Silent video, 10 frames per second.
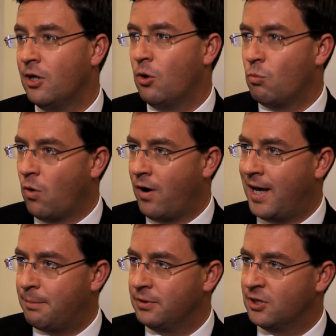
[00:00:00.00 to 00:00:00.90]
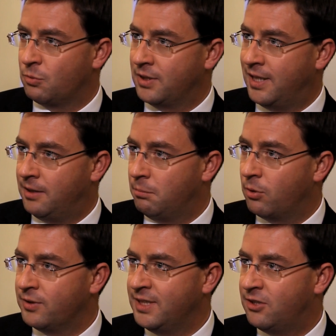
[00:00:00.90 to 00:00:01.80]
what happens when their
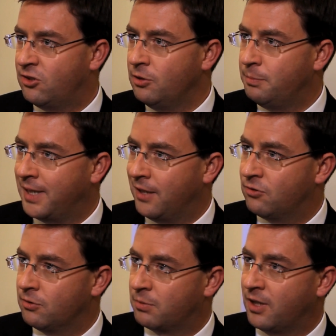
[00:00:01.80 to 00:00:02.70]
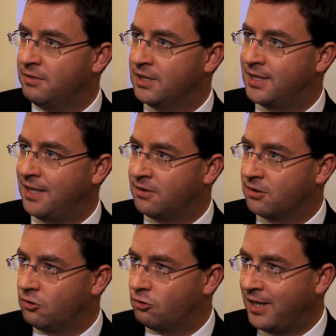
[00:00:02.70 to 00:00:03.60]
employees TUPE out to a private sector
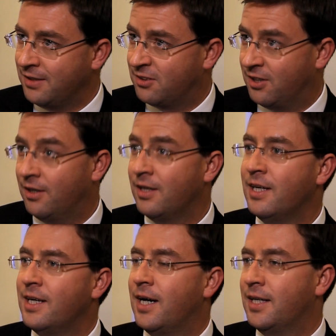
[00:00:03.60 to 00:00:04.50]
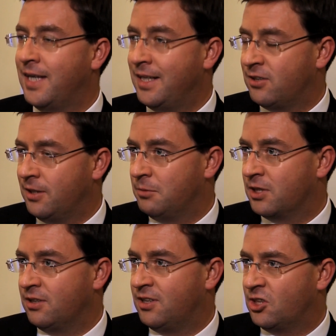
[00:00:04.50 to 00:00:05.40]
contractor and their terms and
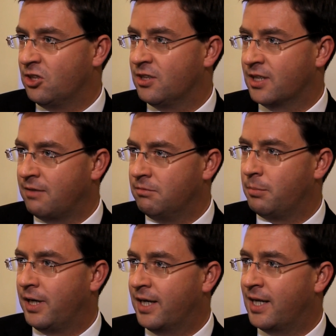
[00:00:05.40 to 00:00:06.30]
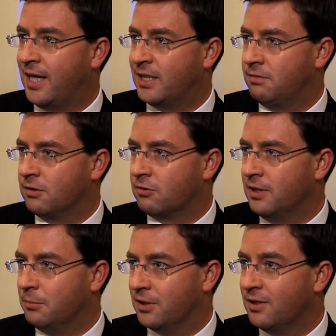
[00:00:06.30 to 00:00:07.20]
conditions are governed by a collective
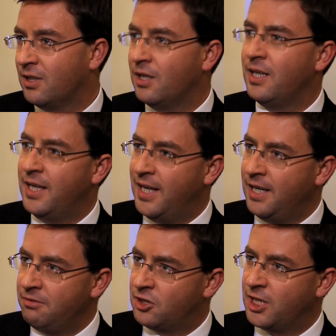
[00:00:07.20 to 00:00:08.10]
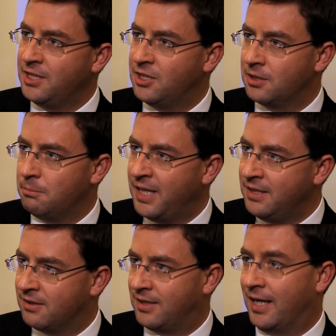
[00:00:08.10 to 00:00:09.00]
agreement. If changes are made
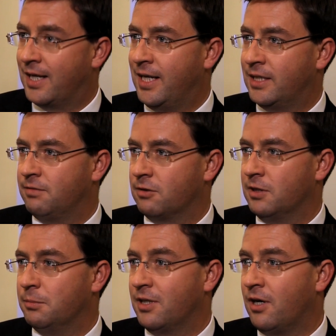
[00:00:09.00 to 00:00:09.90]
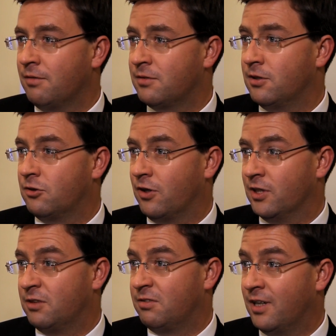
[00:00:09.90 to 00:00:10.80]
to that collective agreement after the
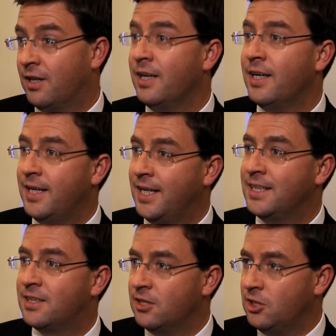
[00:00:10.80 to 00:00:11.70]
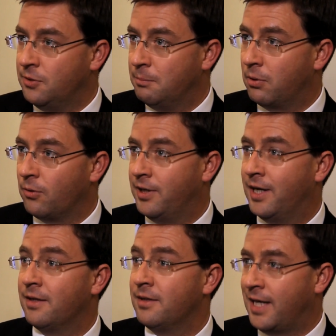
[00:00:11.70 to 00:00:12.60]
transfer, is the new
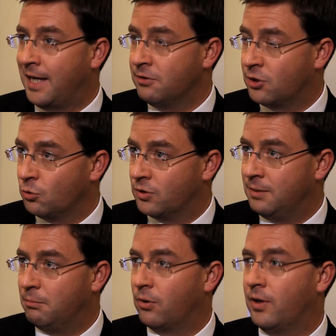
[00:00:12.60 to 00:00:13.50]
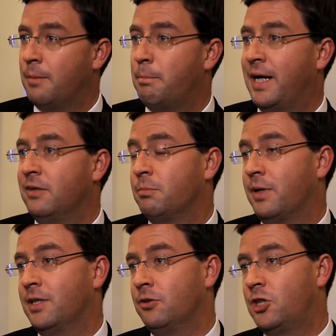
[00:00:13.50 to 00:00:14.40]
employer, the outsourced employer, bound by those